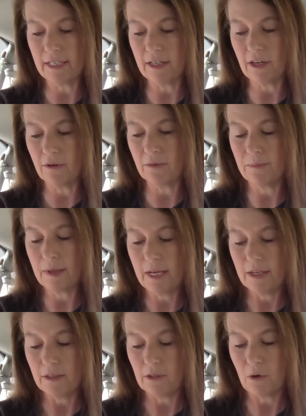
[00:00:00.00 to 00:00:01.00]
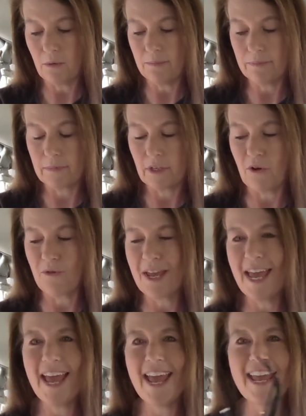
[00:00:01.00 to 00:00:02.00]
you know. So,
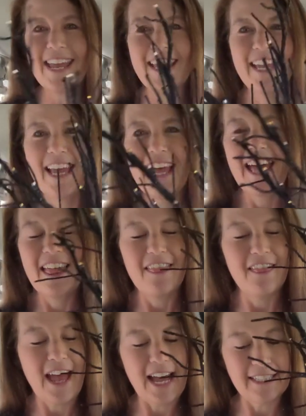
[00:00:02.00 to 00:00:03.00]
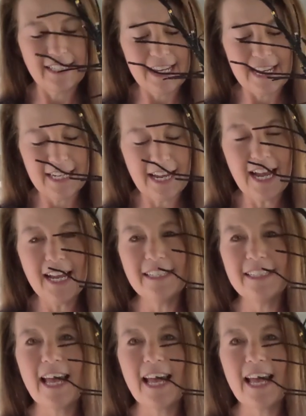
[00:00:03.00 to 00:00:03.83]
okay, that's it guys.